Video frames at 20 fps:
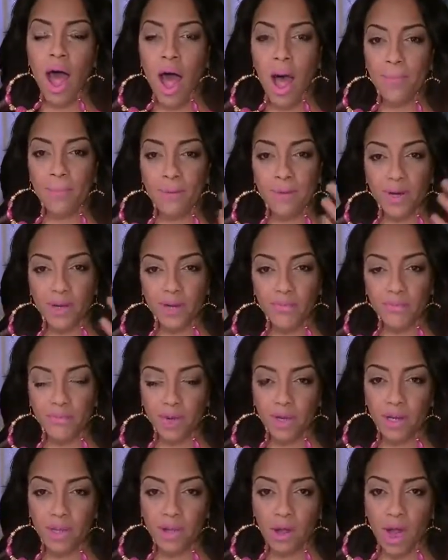I put it in
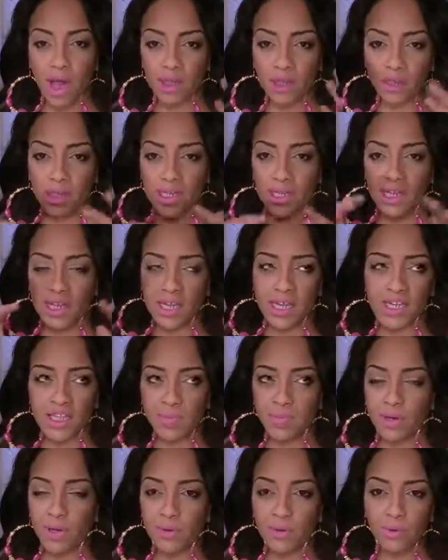front of that, like
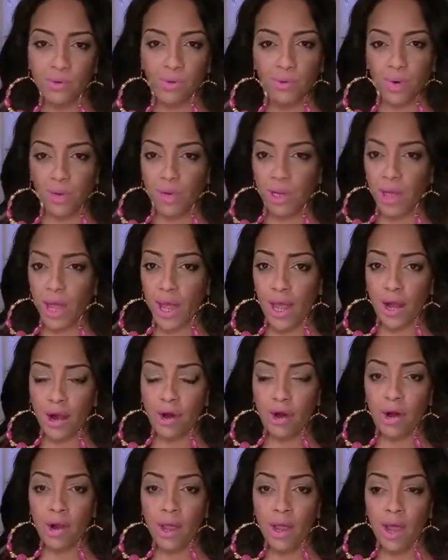each bundle on a
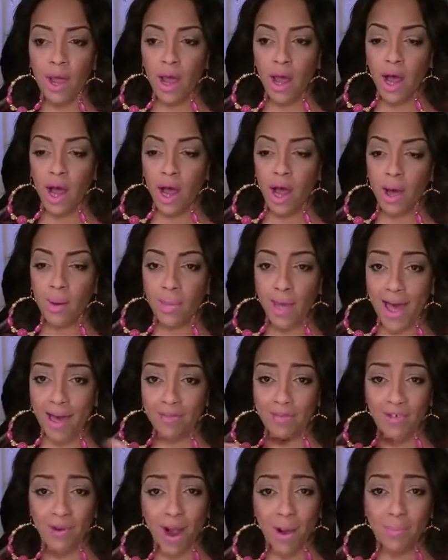hanger
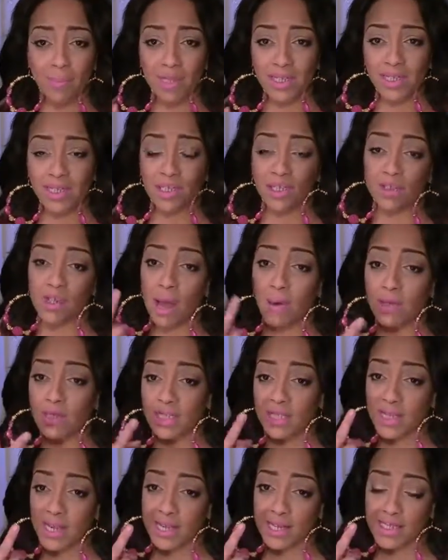after I bleached it. So that was
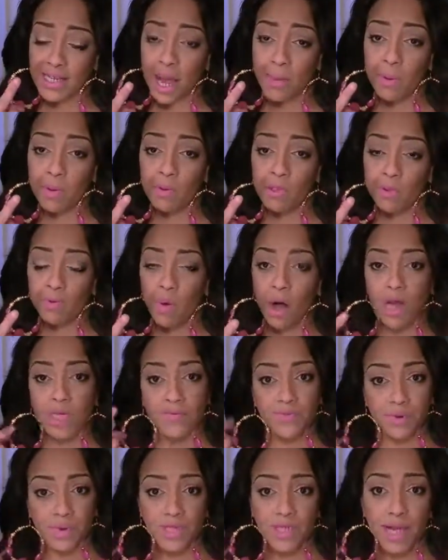the second time it was
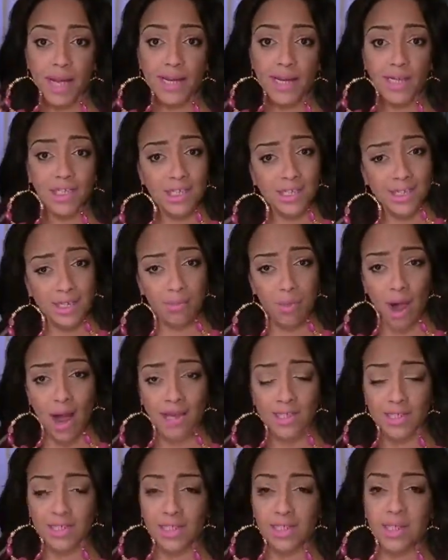washed. First, I initially
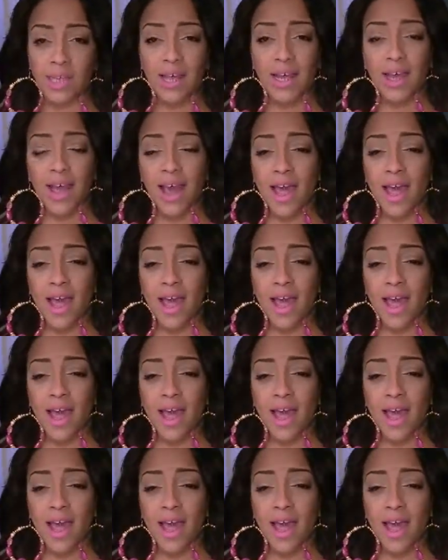washed it.